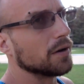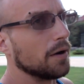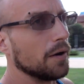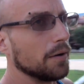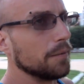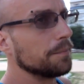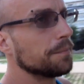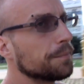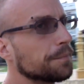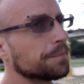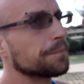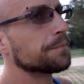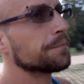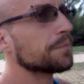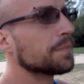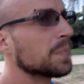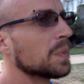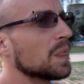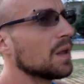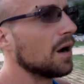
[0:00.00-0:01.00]
home.
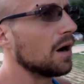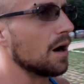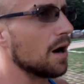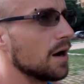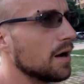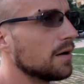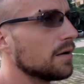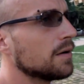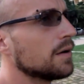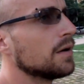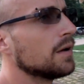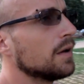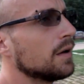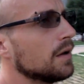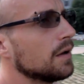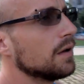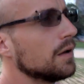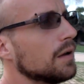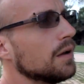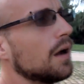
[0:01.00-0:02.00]
All right,
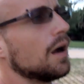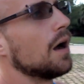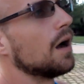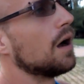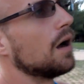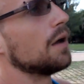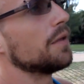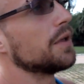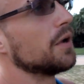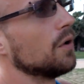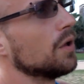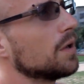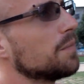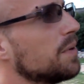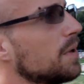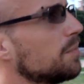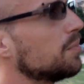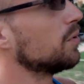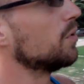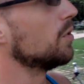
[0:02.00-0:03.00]
the only
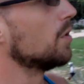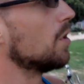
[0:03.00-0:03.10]
people who